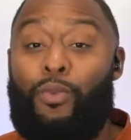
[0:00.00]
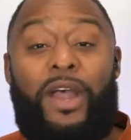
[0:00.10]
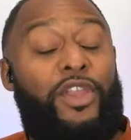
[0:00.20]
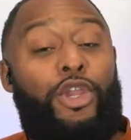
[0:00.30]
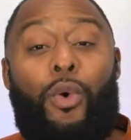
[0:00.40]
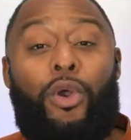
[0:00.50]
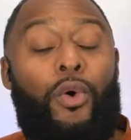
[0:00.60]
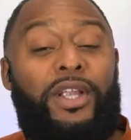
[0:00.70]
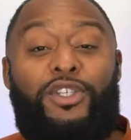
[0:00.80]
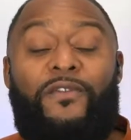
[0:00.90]
whether you are
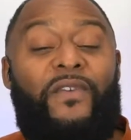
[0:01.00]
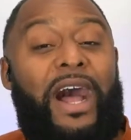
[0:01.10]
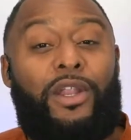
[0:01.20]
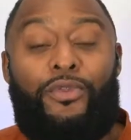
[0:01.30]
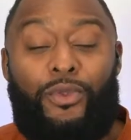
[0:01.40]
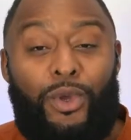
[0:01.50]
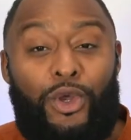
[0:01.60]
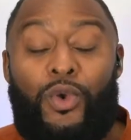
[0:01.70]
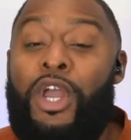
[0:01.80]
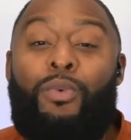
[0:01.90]
going to follow
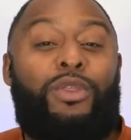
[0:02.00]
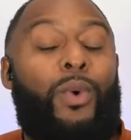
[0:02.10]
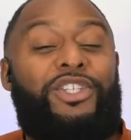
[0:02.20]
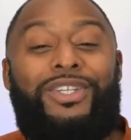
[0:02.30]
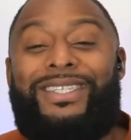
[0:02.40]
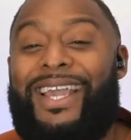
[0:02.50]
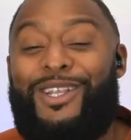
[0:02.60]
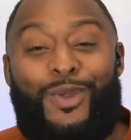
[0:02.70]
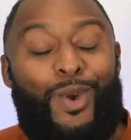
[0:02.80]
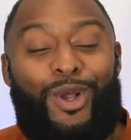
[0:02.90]
through with what you
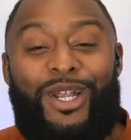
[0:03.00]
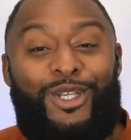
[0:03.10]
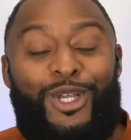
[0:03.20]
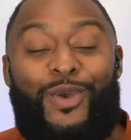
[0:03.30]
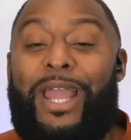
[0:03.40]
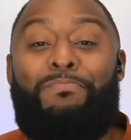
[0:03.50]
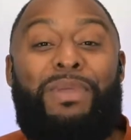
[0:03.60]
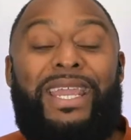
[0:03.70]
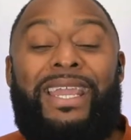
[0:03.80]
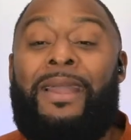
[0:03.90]
said you were going to do and
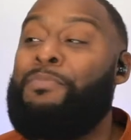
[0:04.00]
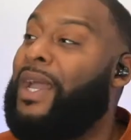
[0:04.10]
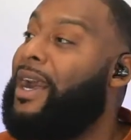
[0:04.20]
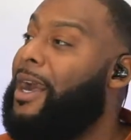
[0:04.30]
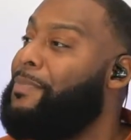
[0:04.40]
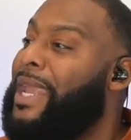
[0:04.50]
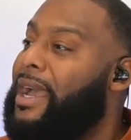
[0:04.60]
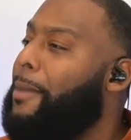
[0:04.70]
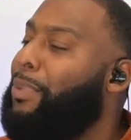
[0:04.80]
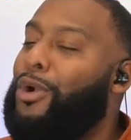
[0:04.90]
be
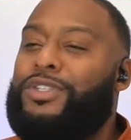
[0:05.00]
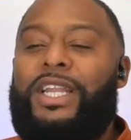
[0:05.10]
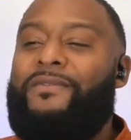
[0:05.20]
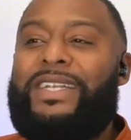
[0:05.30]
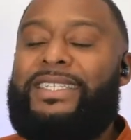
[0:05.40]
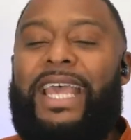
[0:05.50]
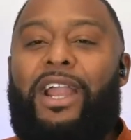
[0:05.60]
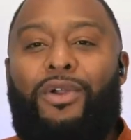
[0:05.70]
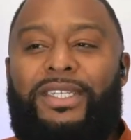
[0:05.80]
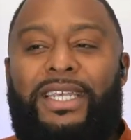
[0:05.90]
a person of
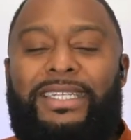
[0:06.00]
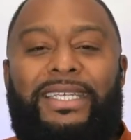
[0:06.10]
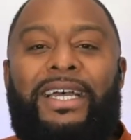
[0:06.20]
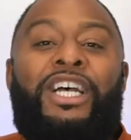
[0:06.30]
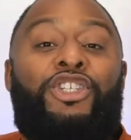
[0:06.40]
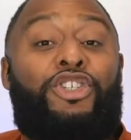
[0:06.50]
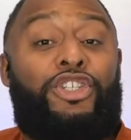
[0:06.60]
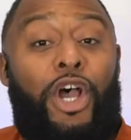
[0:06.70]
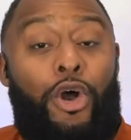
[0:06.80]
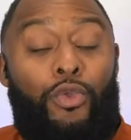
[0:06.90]
integrity to
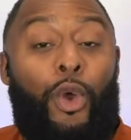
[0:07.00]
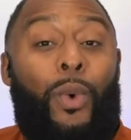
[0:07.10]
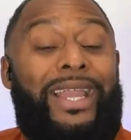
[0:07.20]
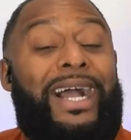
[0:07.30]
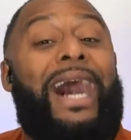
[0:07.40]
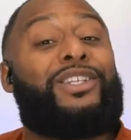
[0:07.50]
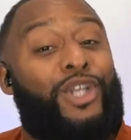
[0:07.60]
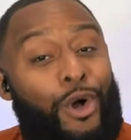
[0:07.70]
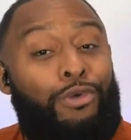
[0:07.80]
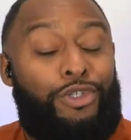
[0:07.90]
sow the way God
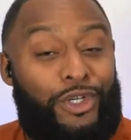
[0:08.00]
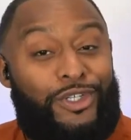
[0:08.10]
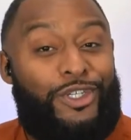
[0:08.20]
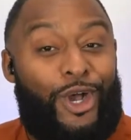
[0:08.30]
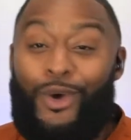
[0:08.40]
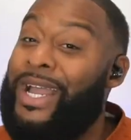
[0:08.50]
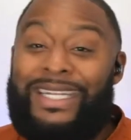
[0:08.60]
told you to sow,